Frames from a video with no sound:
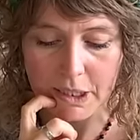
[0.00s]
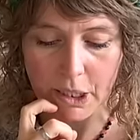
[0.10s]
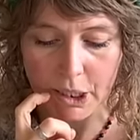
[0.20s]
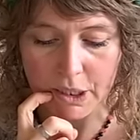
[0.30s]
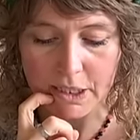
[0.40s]

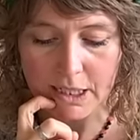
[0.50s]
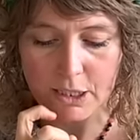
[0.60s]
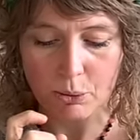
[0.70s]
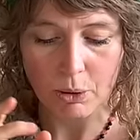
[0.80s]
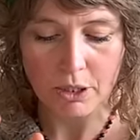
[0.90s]
yarn.
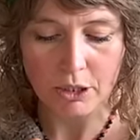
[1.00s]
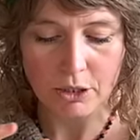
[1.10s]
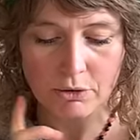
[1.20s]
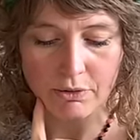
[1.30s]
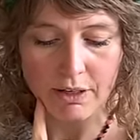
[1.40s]
It's
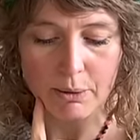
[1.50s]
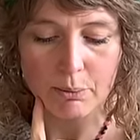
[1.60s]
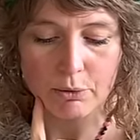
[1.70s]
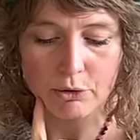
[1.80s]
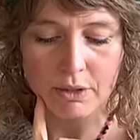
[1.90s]
100
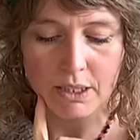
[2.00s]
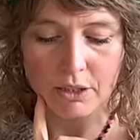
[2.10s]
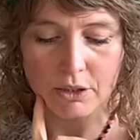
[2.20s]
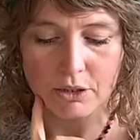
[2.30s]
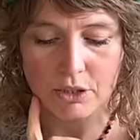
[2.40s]
gram,
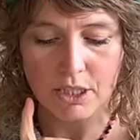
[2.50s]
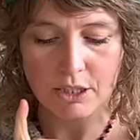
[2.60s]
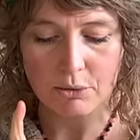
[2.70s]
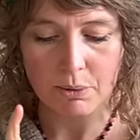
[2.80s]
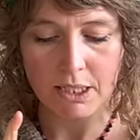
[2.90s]

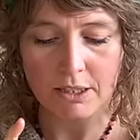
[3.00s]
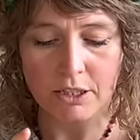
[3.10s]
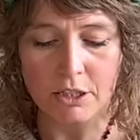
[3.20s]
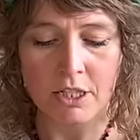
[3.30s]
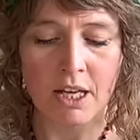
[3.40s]
306
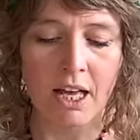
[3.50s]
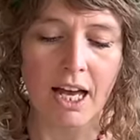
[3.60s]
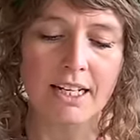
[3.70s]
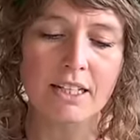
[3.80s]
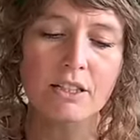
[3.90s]
meters,
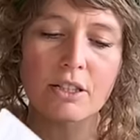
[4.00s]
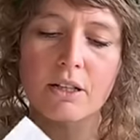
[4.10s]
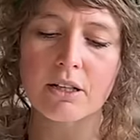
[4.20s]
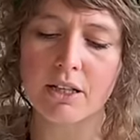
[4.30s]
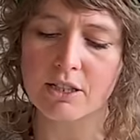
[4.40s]
and it's
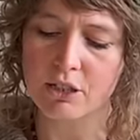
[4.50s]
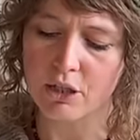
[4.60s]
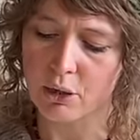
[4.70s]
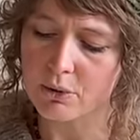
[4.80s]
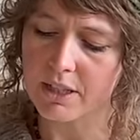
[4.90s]

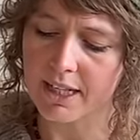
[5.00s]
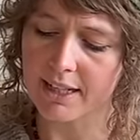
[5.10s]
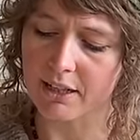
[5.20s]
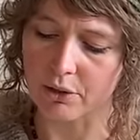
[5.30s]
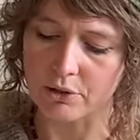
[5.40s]
no
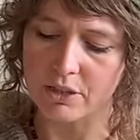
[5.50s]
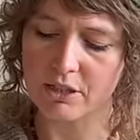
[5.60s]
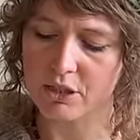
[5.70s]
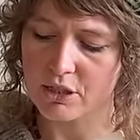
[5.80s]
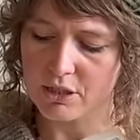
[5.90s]
dye lot.
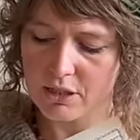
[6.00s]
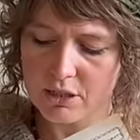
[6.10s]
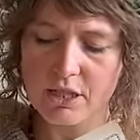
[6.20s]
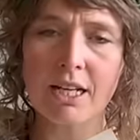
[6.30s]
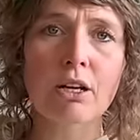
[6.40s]
It's a
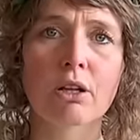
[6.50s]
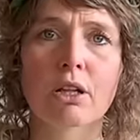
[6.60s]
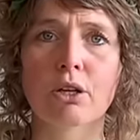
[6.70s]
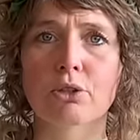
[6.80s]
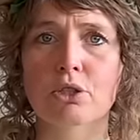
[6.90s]
single
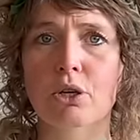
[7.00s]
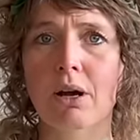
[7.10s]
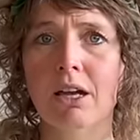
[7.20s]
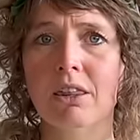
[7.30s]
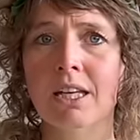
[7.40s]
lot, so
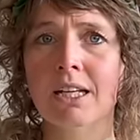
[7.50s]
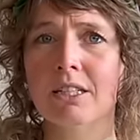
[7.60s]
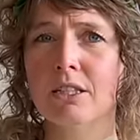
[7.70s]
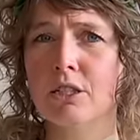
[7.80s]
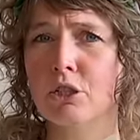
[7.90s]
I think
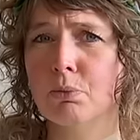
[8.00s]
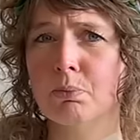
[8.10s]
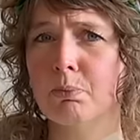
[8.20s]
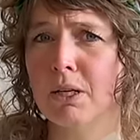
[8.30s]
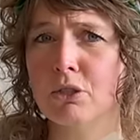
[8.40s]
that's a
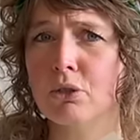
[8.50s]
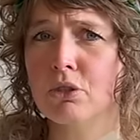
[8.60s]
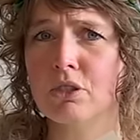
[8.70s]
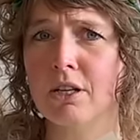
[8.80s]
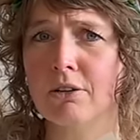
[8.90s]
special
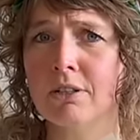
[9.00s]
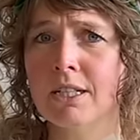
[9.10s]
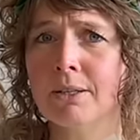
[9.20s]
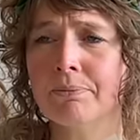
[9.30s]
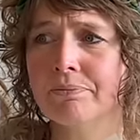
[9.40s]

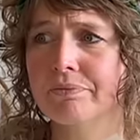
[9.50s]
seri.